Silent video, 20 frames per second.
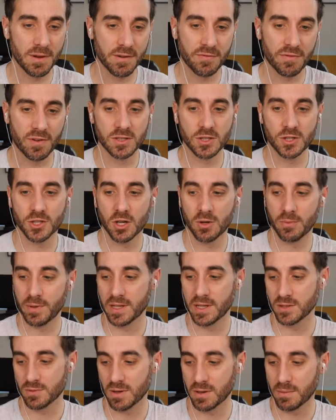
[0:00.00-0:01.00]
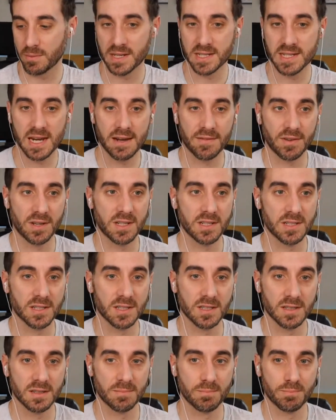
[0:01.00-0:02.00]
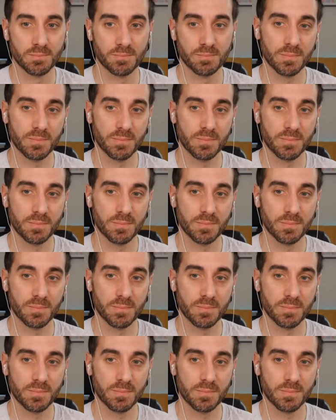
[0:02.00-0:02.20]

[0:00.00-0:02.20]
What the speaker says: fun show because we're going to be diving into